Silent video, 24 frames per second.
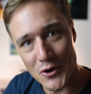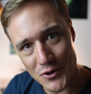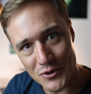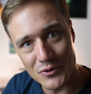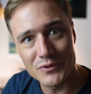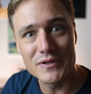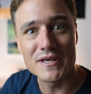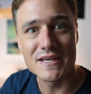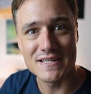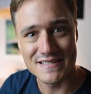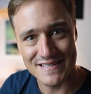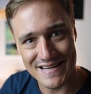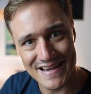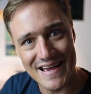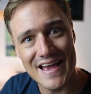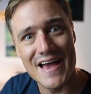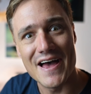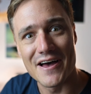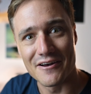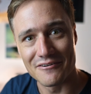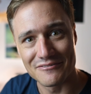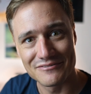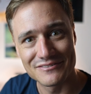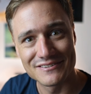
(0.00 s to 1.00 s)
Oh yes, I
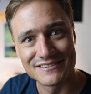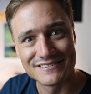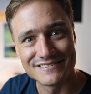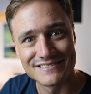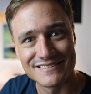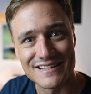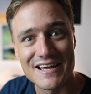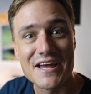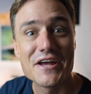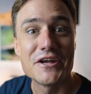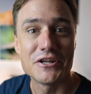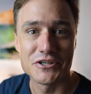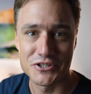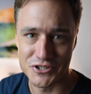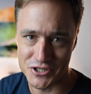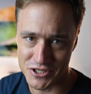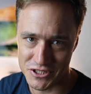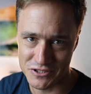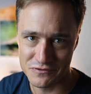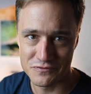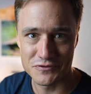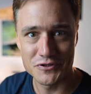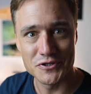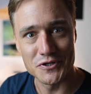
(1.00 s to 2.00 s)
have,
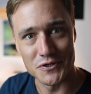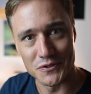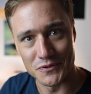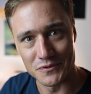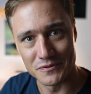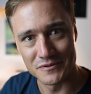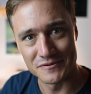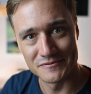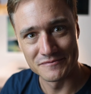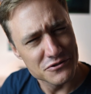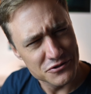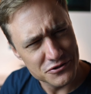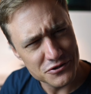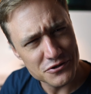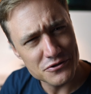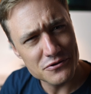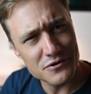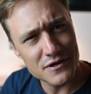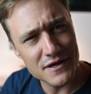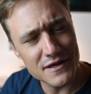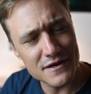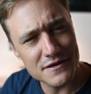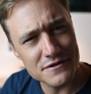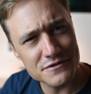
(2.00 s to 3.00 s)
just for you, should you
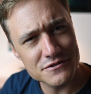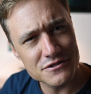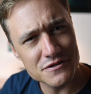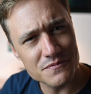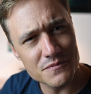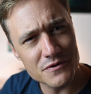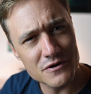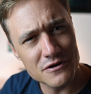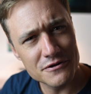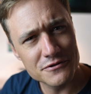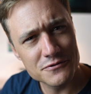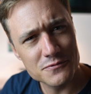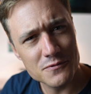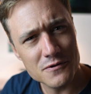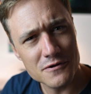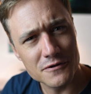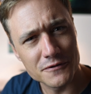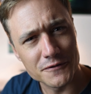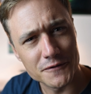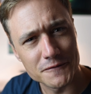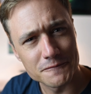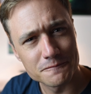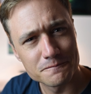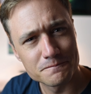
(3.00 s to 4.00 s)
get into the mirrorless
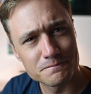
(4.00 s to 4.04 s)
world.